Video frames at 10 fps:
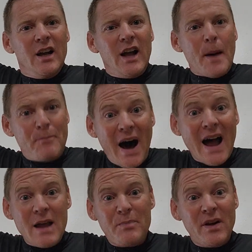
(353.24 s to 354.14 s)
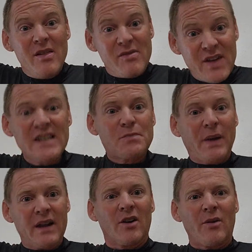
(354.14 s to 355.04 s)
a pipe this
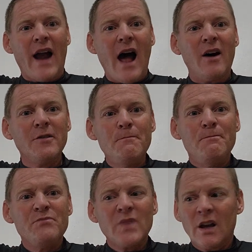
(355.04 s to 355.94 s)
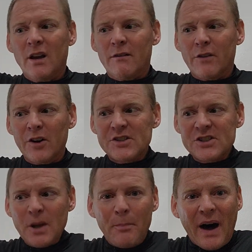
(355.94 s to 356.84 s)
big around
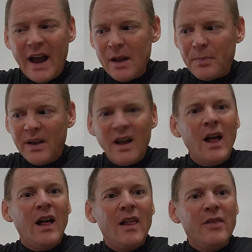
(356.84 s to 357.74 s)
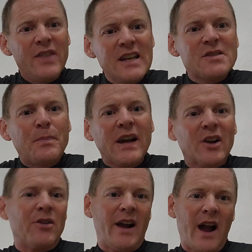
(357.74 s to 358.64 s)
versus a pipe this big
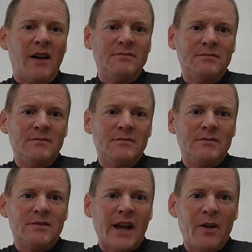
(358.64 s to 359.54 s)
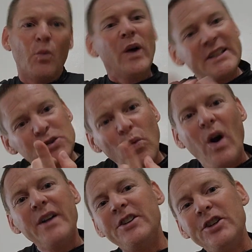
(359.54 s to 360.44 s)
around. Okay, which
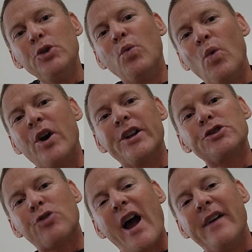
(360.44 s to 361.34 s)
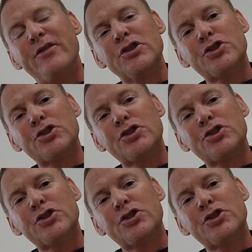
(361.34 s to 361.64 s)
one do you want to drive your